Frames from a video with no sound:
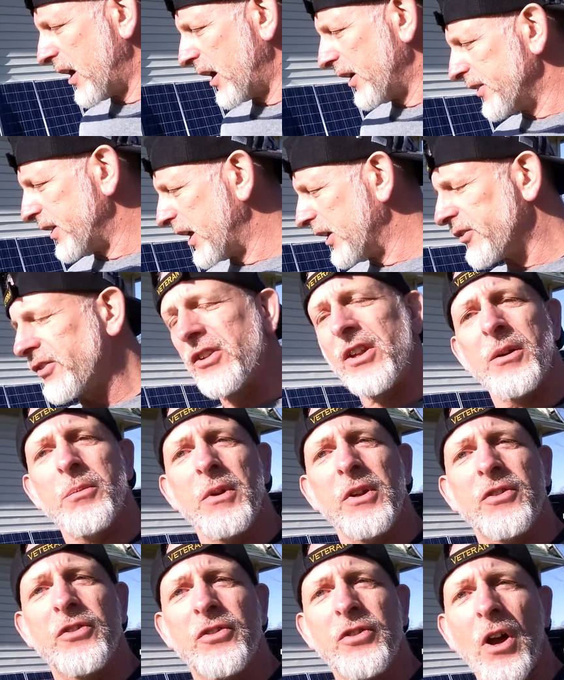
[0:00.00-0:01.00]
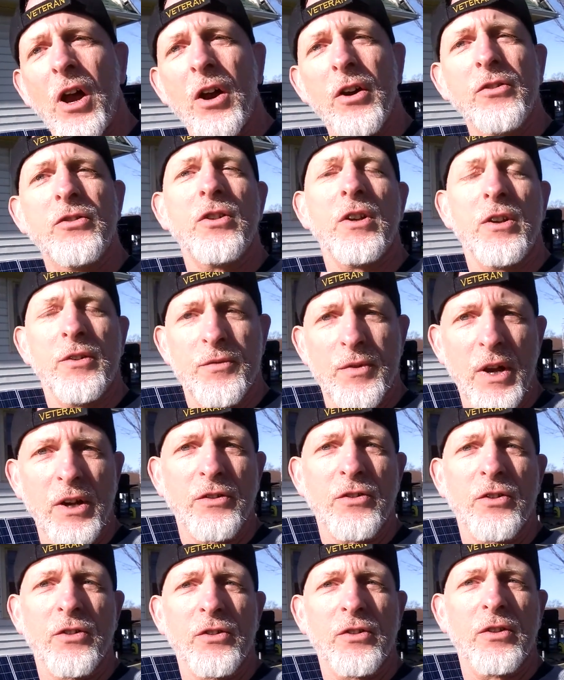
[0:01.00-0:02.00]
uh, that's going to be Sarge
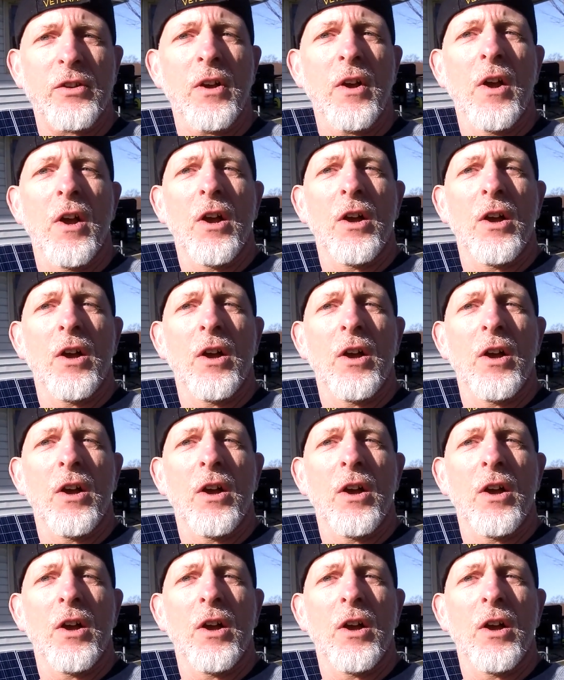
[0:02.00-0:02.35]
Adventures.